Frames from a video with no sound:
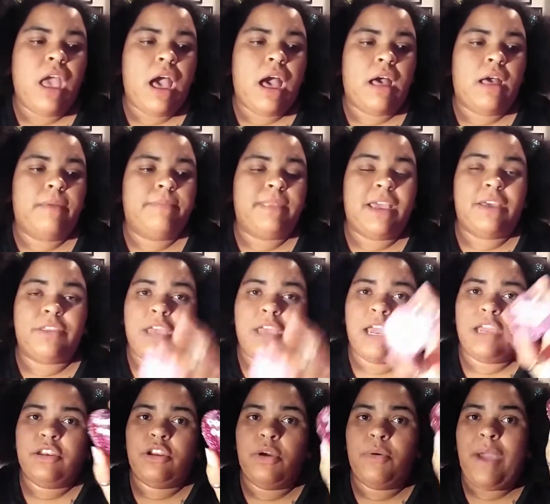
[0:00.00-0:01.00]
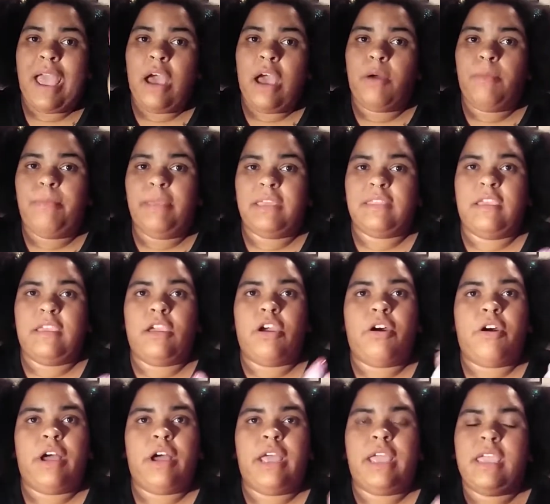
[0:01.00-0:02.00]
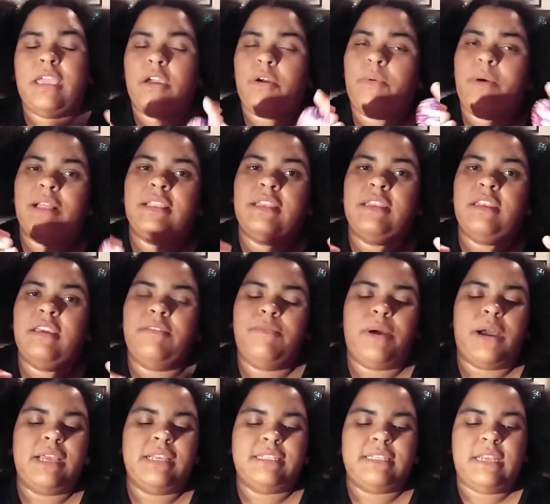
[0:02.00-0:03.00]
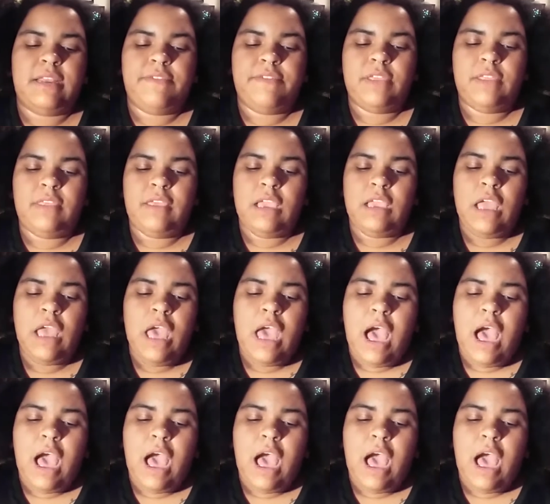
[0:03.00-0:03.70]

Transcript: now that I know how big they are in quality wise and everything.